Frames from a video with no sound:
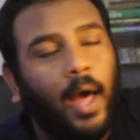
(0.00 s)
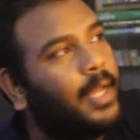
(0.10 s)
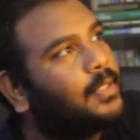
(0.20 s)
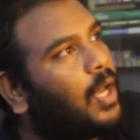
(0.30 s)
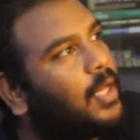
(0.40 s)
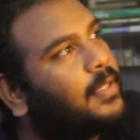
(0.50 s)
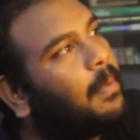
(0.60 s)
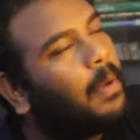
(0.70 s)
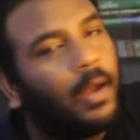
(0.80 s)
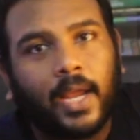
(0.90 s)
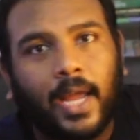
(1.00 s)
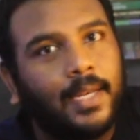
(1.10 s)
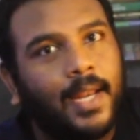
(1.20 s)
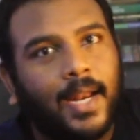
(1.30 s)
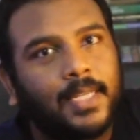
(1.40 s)
That's awesome. Okay, I
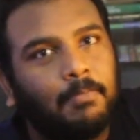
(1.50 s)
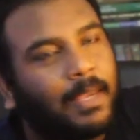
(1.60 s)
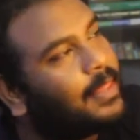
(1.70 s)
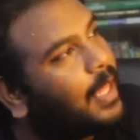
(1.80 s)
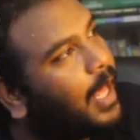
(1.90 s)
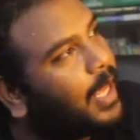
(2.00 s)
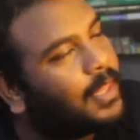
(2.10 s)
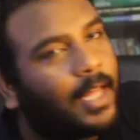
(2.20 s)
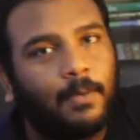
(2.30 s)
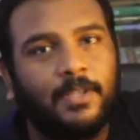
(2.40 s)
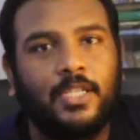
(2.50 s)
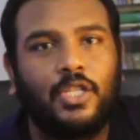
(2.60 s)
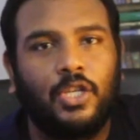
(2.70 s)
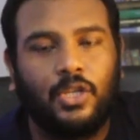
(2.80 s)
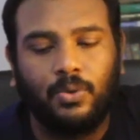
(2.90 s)
did not expect that. I thought it was
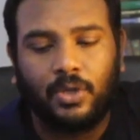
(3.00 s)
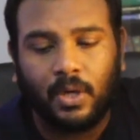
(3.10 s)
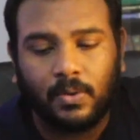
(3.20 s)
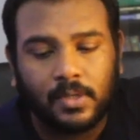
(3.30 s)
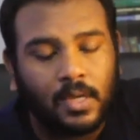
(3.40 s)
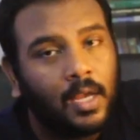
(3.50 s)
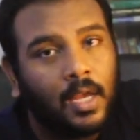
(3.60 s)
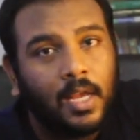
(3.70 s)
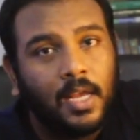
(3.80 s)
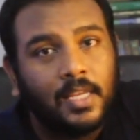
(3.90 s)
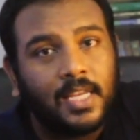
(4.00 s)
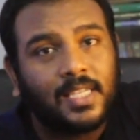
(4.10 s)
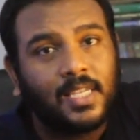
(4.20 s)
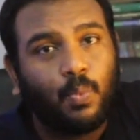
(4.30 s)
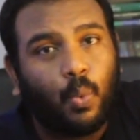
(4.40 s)
just the two tones. This
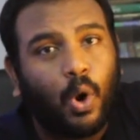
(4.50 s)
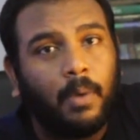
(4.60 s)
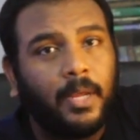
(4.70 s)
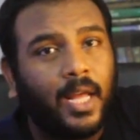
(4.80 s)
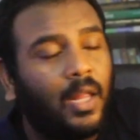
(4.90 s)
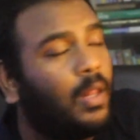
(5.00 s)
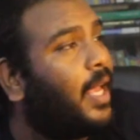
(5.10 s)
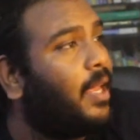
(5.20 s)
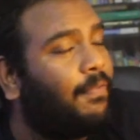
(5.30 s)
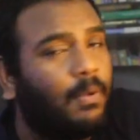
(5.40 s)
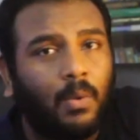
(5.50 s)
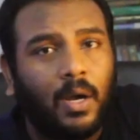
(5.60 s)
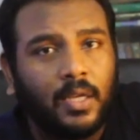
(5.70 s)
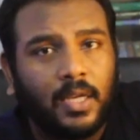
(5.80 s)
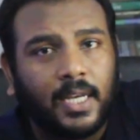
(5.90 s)
is warm yellow light if you
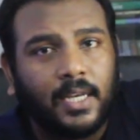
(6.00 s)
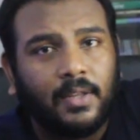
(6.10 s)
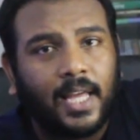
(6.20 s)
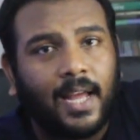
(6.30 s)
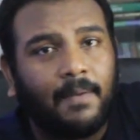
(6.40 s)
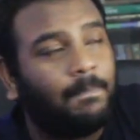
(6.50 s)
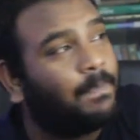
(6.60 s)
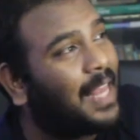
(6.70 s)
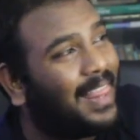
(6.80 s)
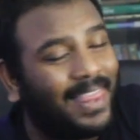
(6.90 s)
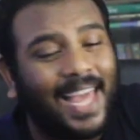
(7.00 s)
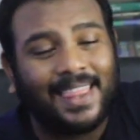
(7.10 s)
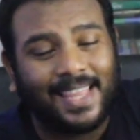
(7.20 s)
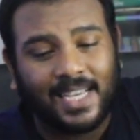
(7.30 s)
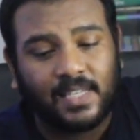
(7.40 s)
want. You can do that.
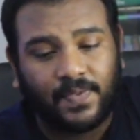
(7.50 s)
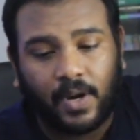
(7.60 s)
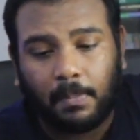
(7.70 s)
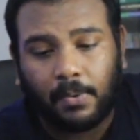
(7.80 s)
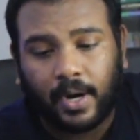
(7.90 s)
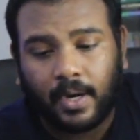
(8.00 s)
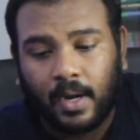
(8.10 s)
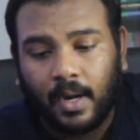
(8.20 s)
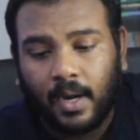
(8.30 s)
That thing is very bright.